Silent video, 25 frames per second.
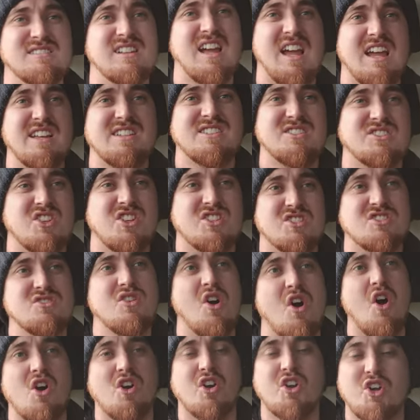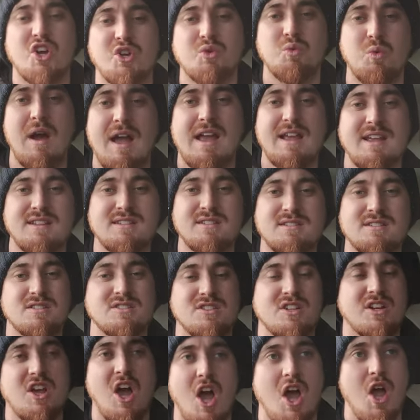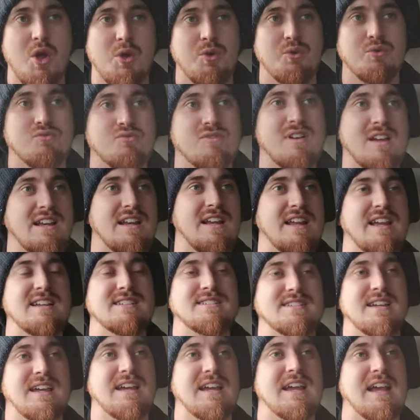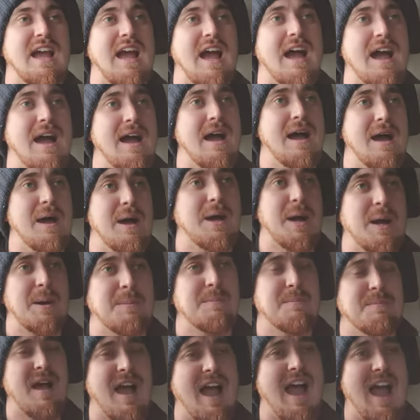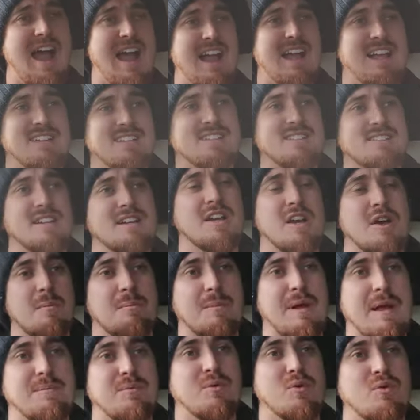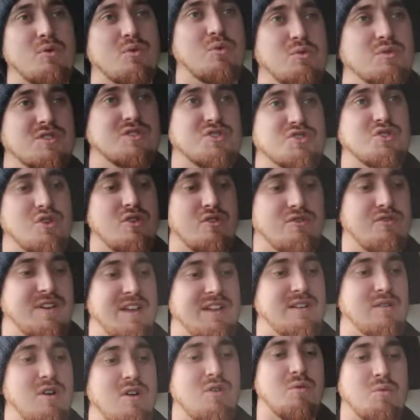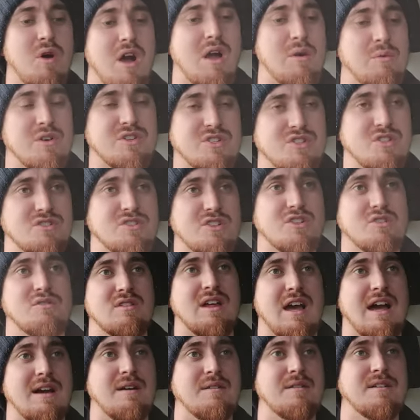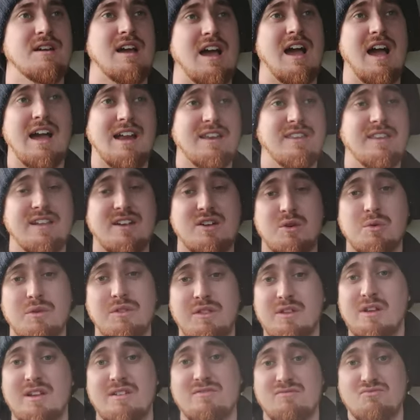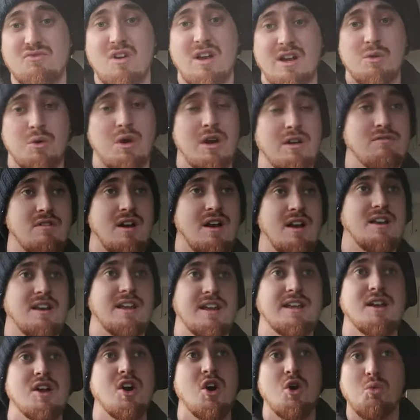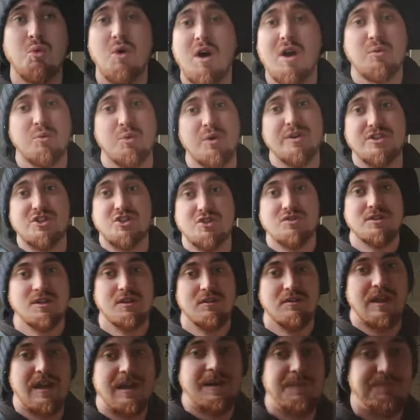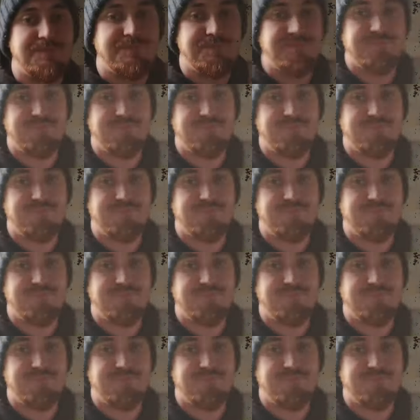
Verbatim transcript: it's just not a good way to go, really, is it? Um, and people sort of think, oh, why would you do that? And they, they right, quite rightly, why would you do that?